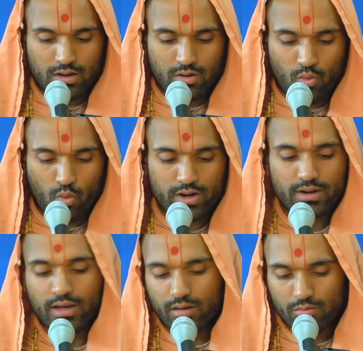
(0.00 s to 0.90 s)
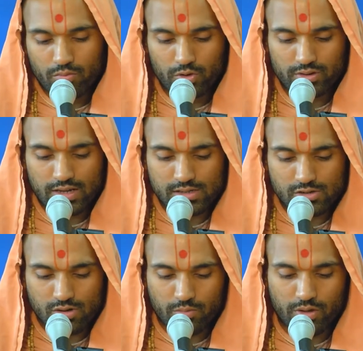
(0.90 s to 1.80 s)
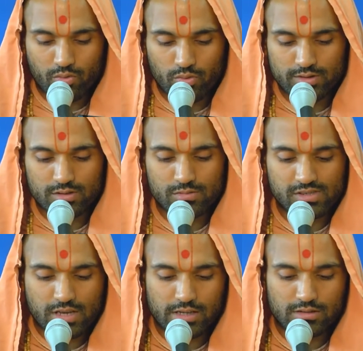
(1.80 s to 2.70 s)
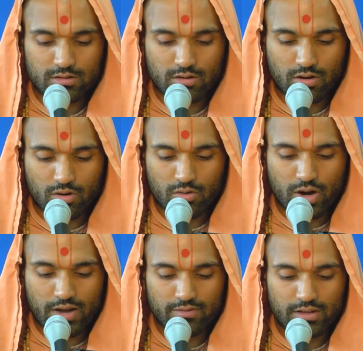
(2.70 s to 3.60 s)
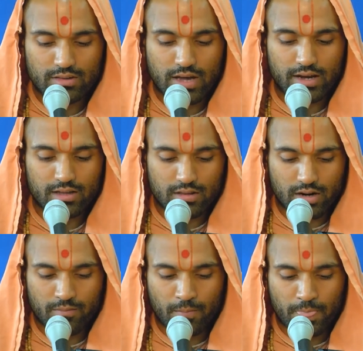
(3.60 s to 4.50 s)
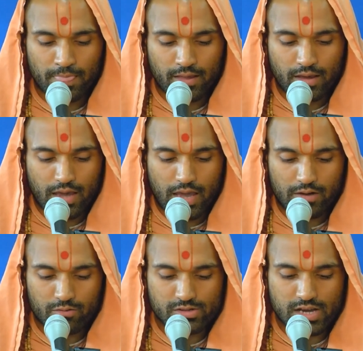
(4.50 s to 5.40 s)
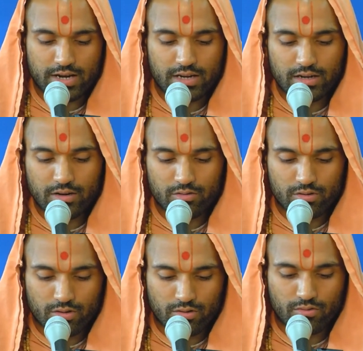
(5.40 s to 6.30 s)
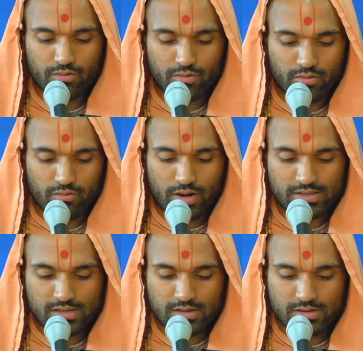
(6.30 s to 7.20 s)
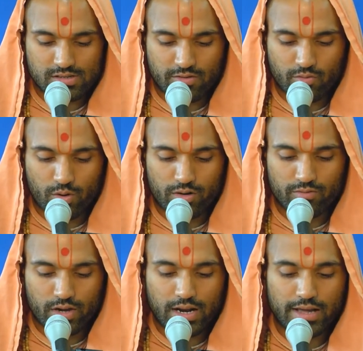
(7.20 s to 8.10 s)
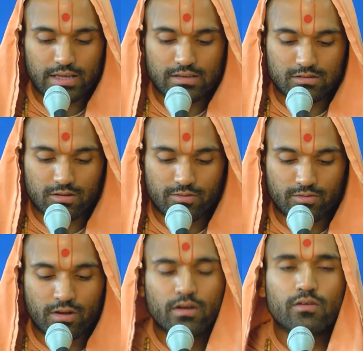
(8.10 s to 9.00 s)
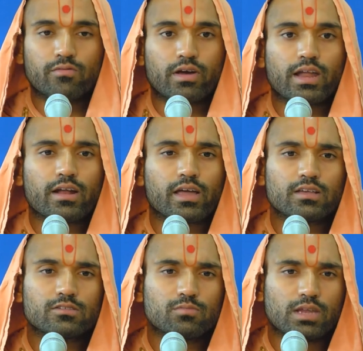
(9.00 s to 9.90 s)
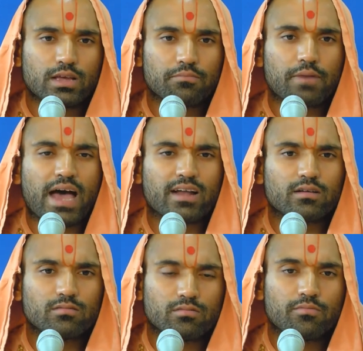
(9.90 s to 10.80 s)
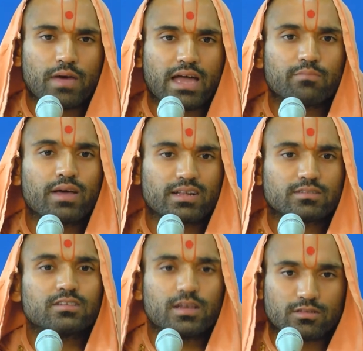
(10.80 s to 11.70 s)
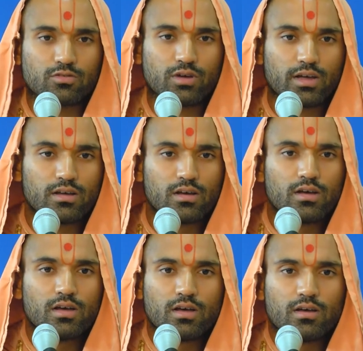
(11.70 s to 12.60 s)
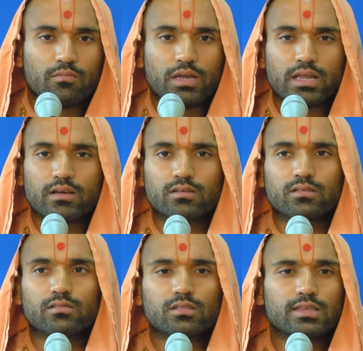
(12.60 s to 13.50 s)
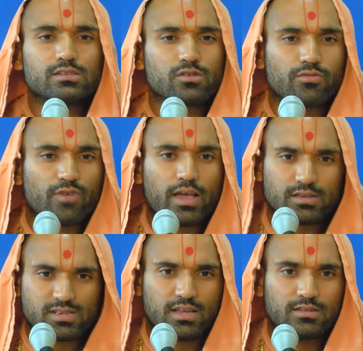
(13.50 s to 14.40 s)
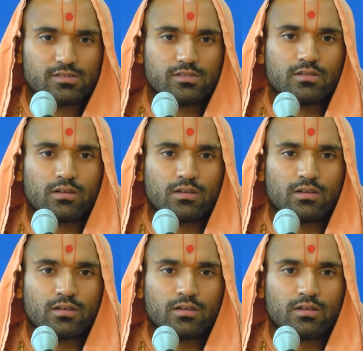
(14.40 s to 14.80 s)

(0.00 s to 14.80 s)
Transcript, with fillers: One day, Muktan Swami, with some saints, arrived in Dangadra and resided near the residence of where Vairagis lived. Vairagis meaning bad bad, bad saints, okay? Meaning these are fake saints.